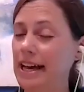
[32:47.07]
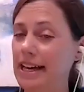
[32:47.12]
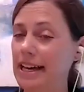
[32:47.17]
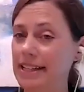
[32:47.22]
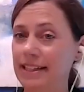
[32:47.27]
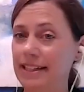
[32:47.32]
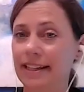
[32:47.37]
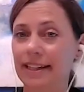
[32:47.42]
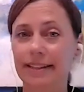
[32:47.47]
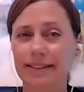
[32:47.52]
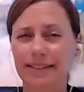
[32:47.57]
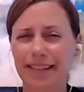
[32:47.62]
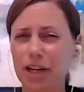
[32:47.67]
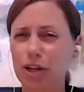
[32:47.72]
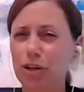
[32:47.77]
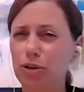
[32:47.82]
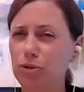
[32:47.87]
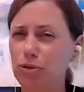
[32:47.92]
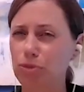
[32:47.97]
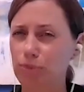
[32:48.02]
editing
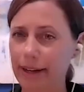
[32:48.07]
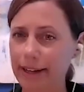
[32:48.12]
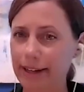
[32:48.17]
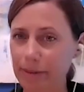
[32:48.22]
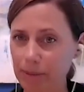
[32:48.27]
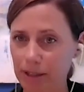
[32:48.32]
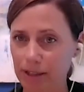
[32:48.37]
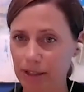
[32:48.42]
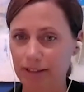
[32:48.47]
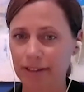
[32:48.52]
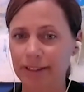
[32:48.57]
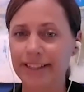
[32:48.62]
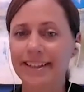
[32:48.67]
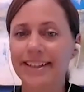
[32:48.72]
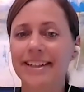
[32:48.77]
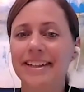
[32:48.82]
like grammar